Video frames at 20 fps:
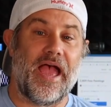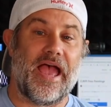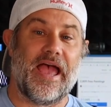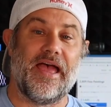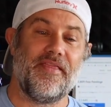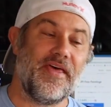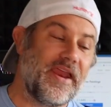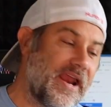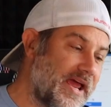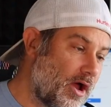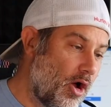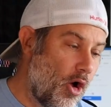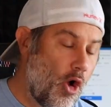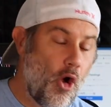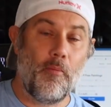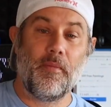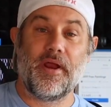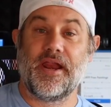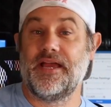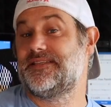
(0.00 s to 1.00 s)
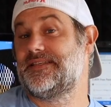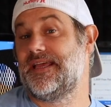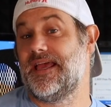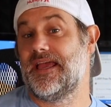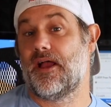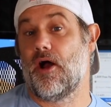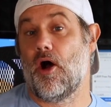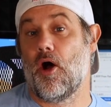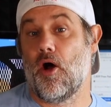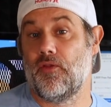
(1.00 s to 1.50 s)
And then I go home and I
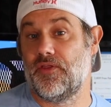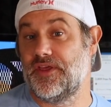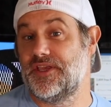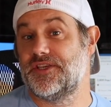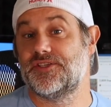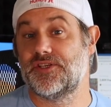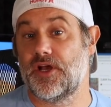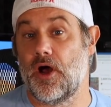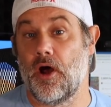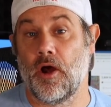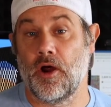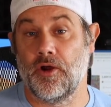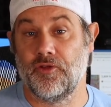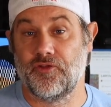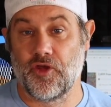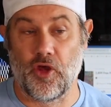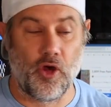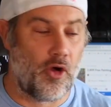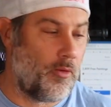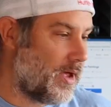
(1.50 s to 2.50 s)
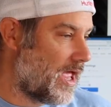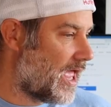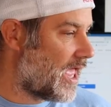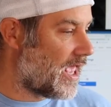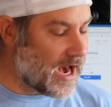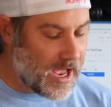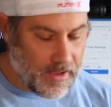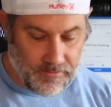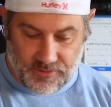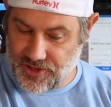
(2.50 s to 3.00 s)
take all these cards home
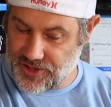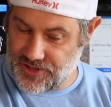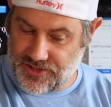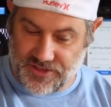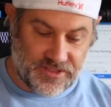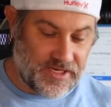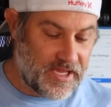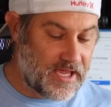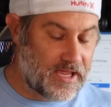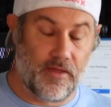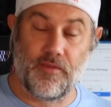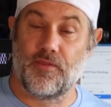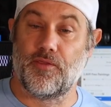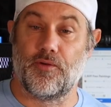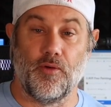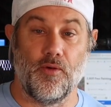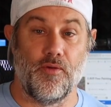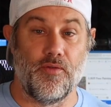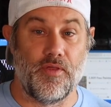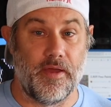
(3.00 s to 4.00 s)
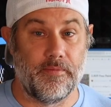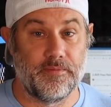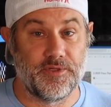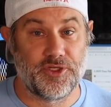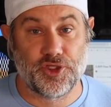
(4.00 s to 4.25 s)
and I'm just digging through them,